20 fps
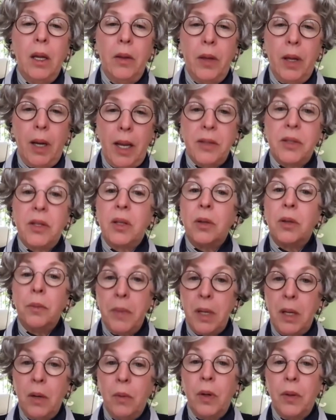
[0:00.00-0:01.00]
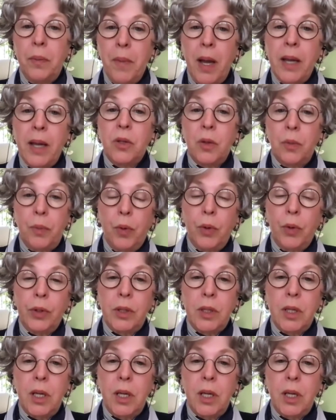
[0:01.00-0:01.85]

that I still meet with my support